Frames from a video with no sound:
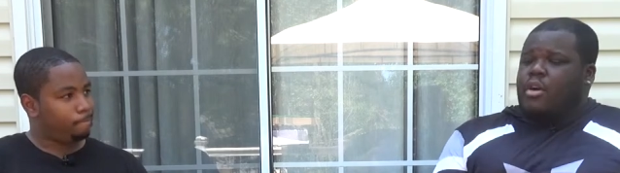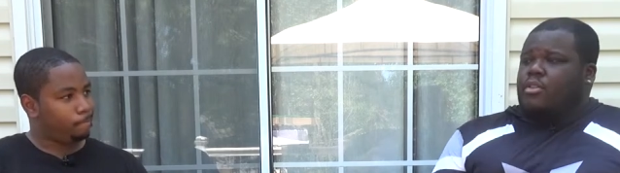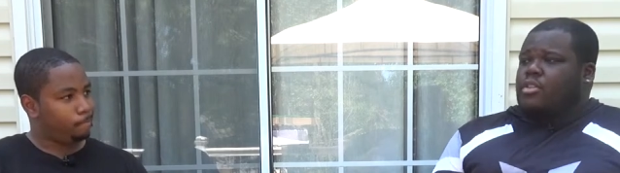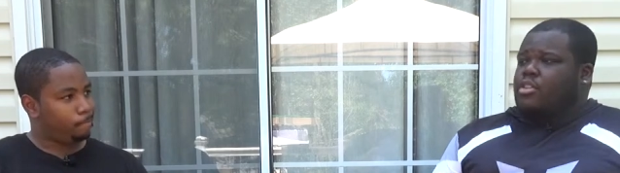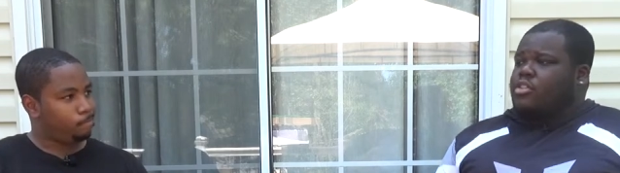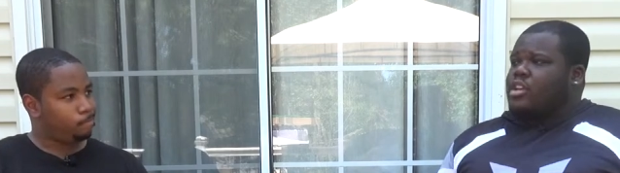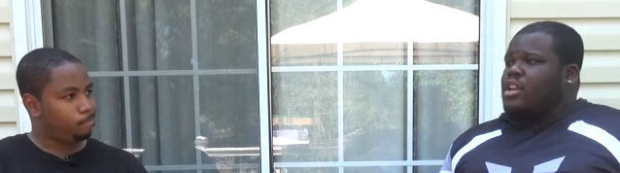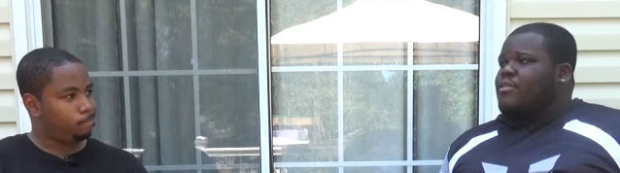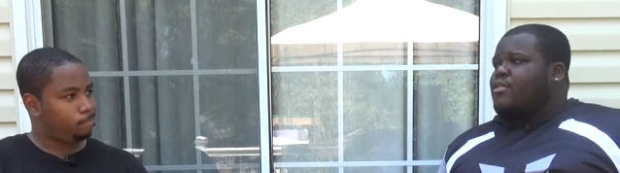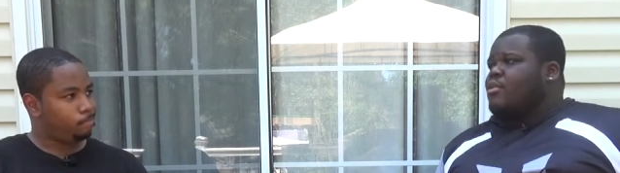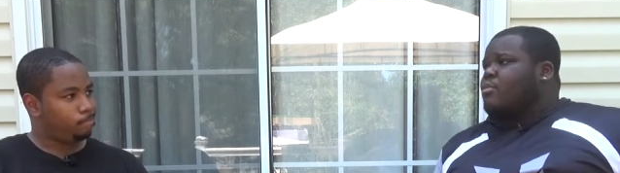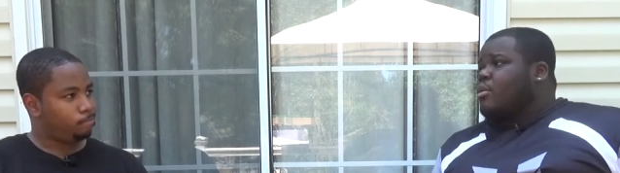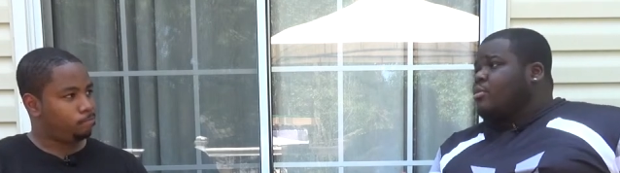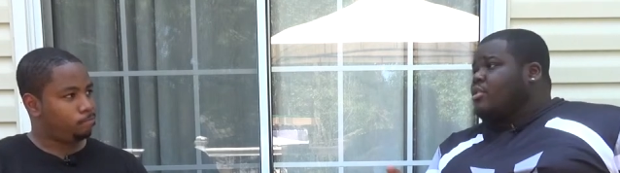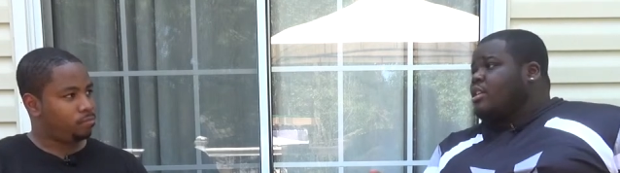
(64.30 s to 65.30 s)
Speaker 1: off the JV,
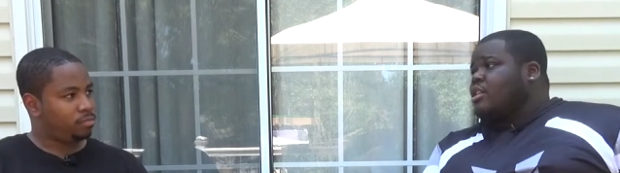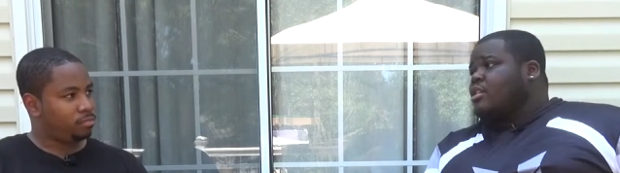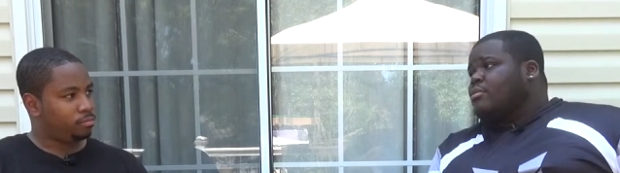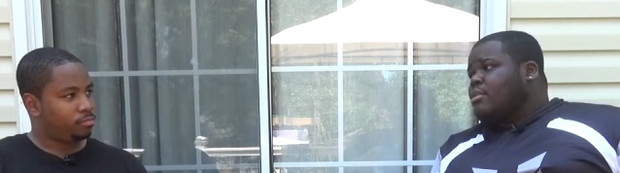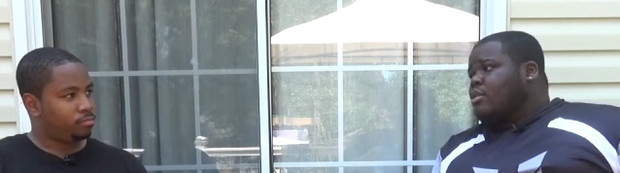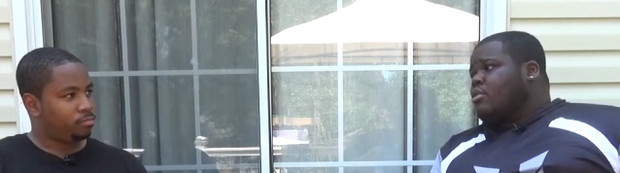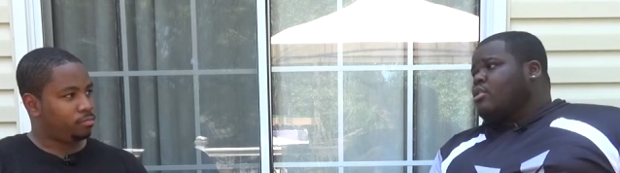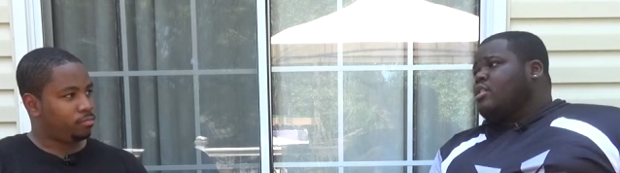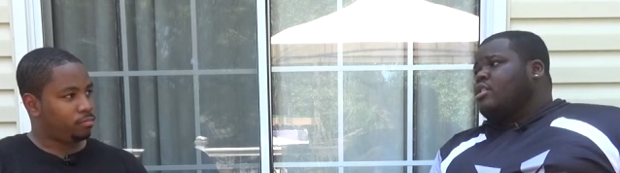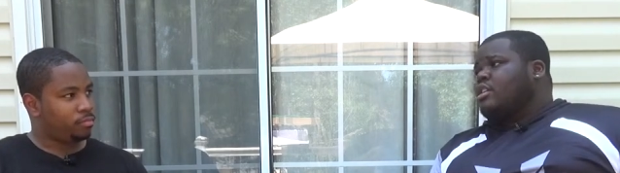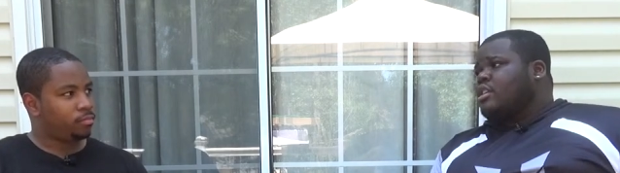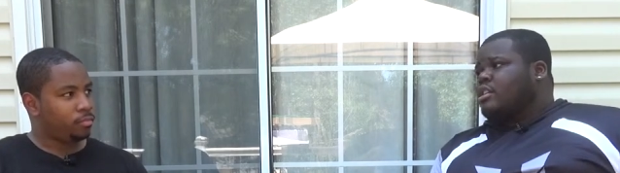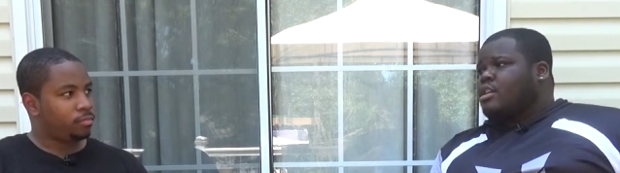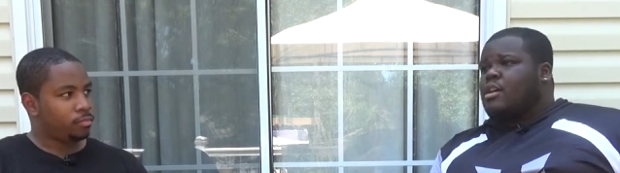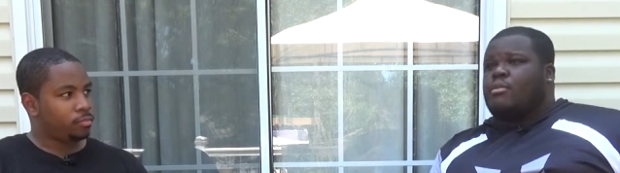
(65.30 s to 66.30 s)
what was in the building that
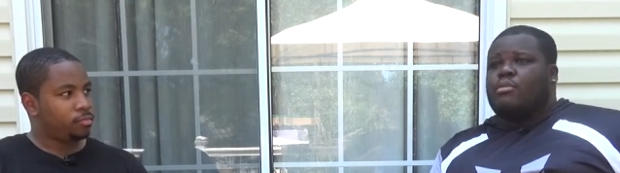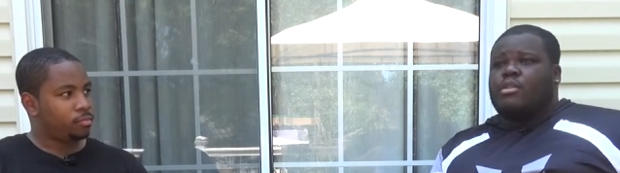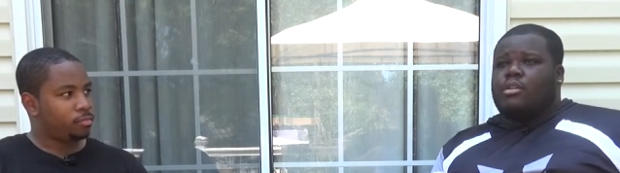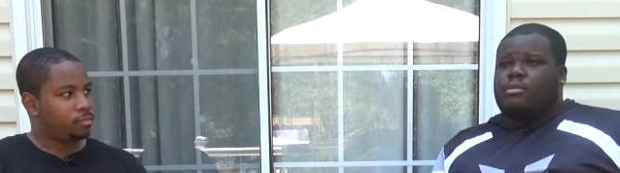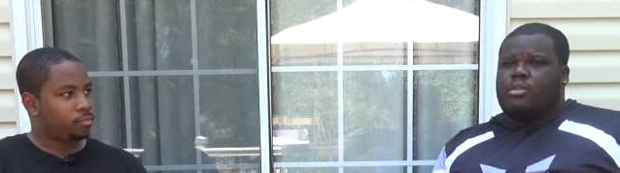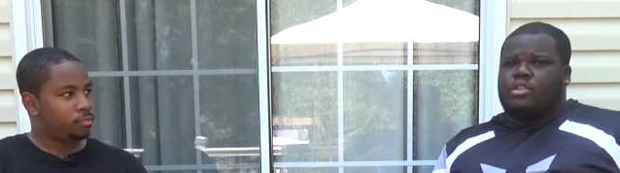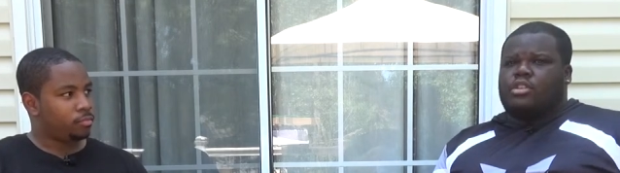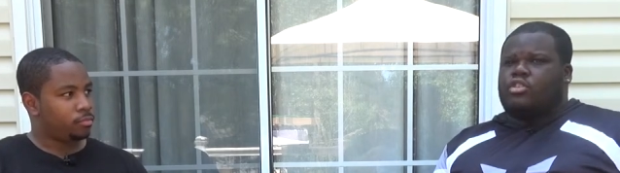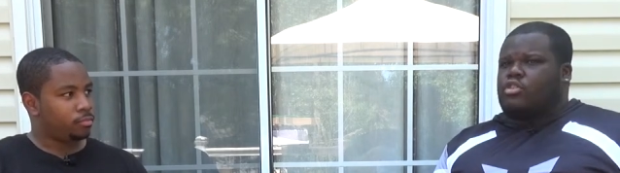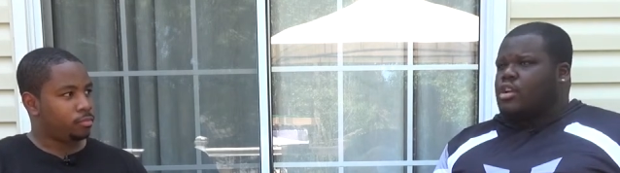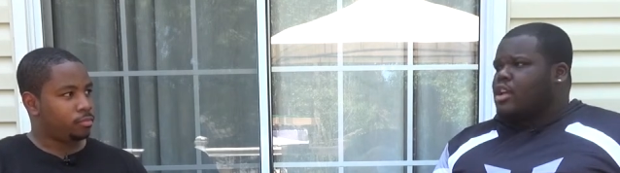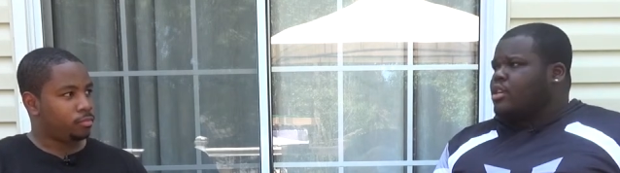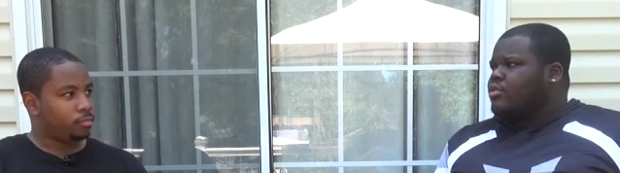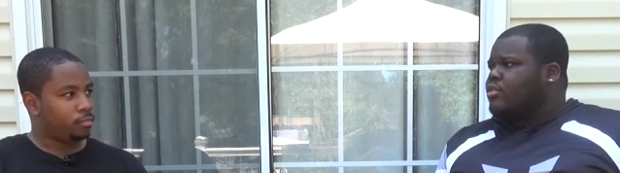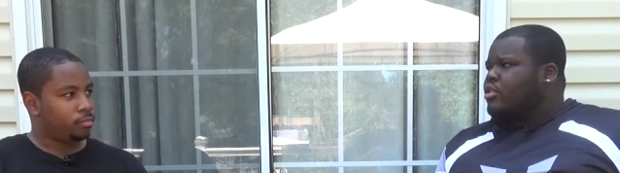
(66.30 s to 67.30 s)
didn't come, what is the
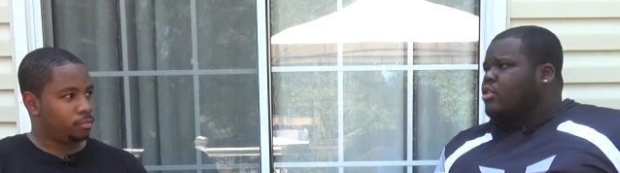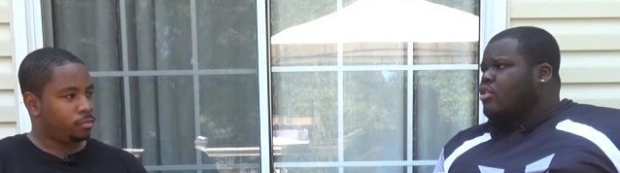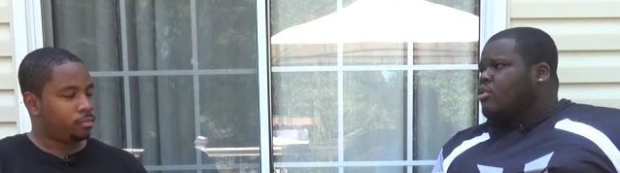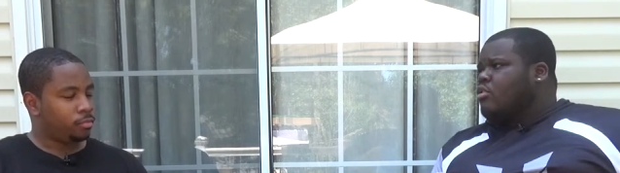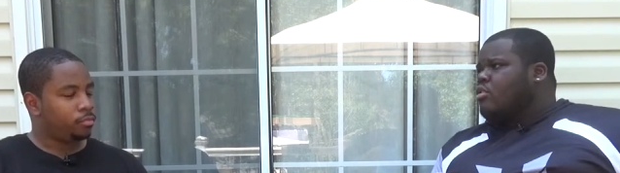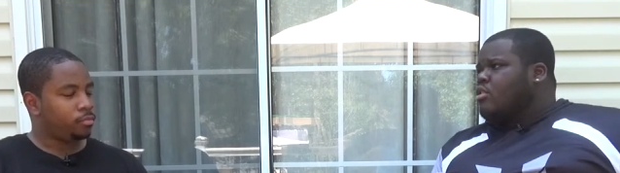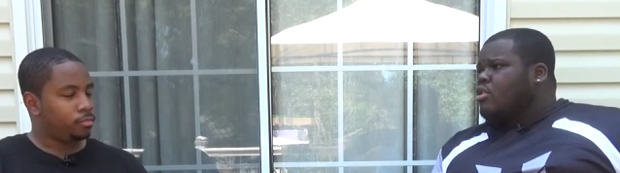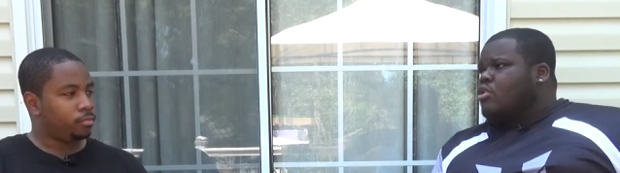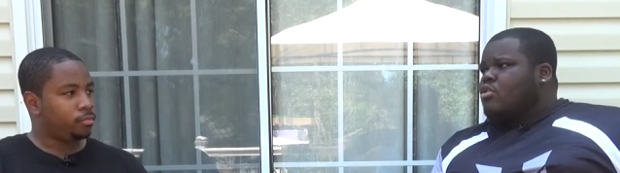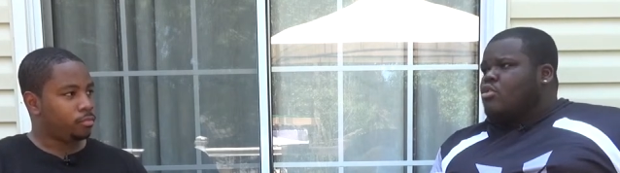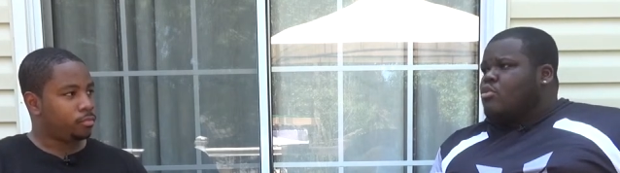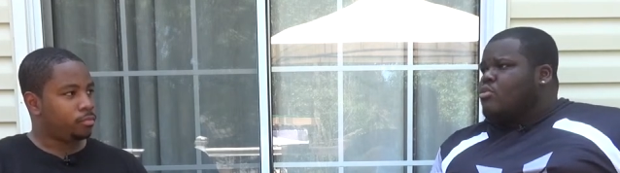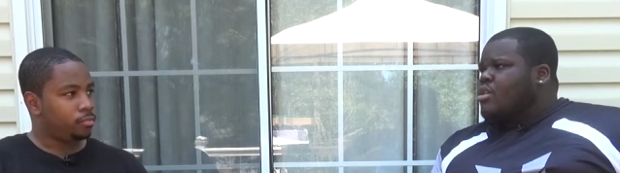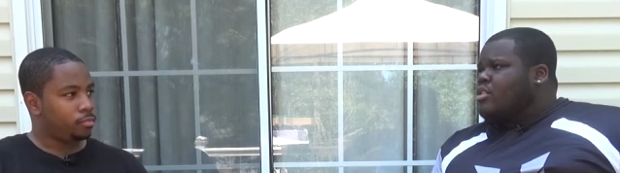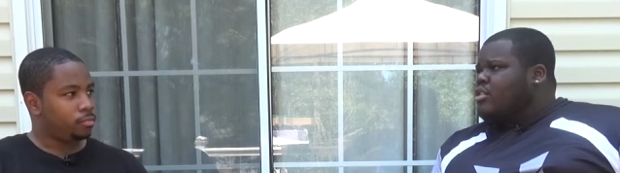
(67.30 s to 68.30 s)
transfer, or
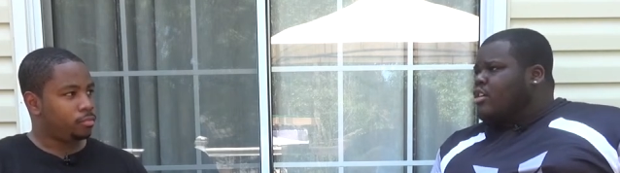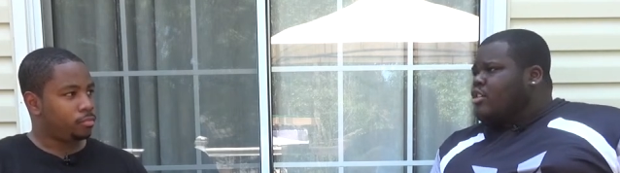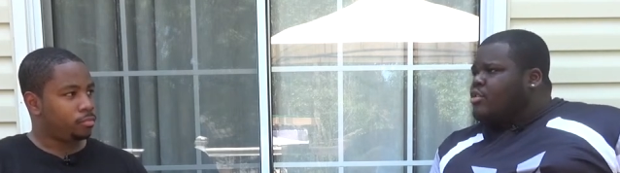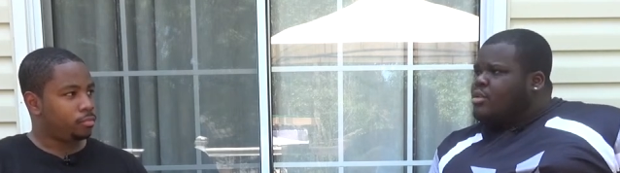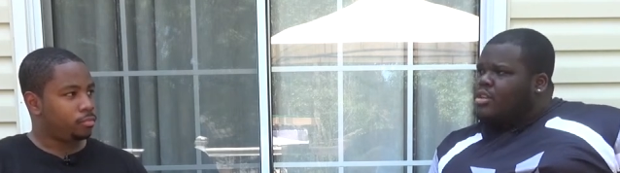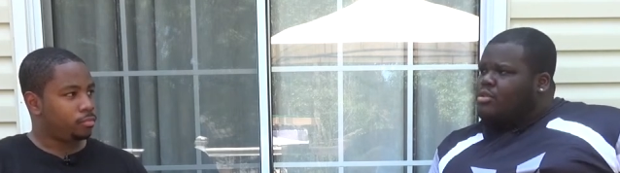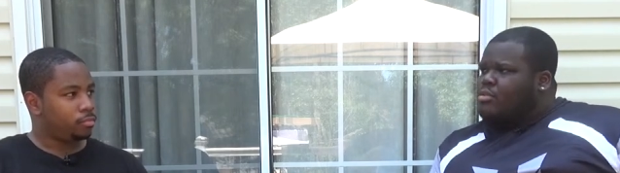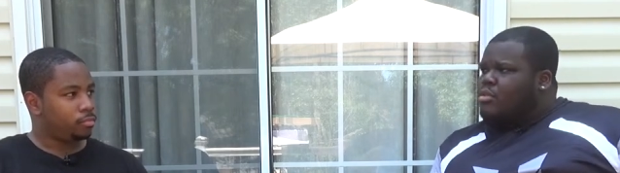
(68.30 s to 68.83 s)
who wasn't eligible. It's